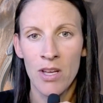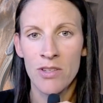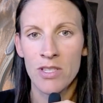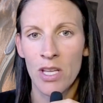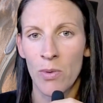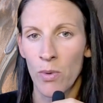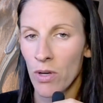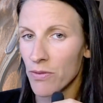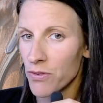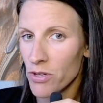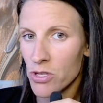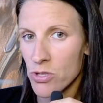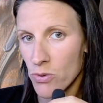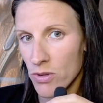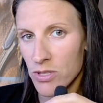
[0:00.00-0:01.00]
So they work for
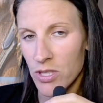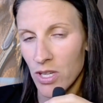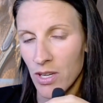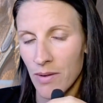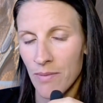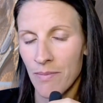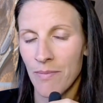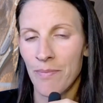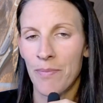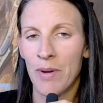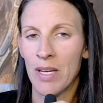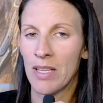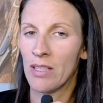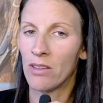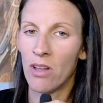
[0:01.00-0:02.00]
a short term,
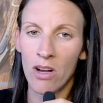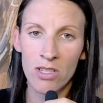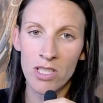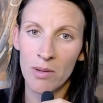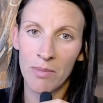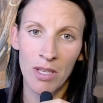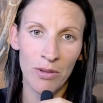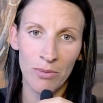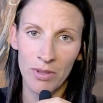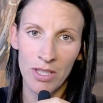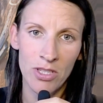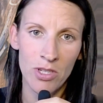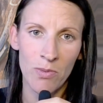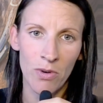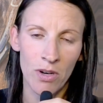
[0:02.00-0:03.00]
but in the long term, they
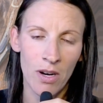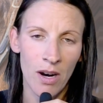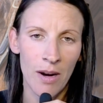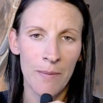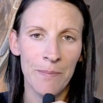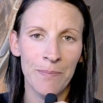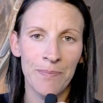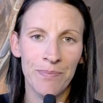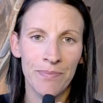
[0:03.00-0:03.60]
really do more harm.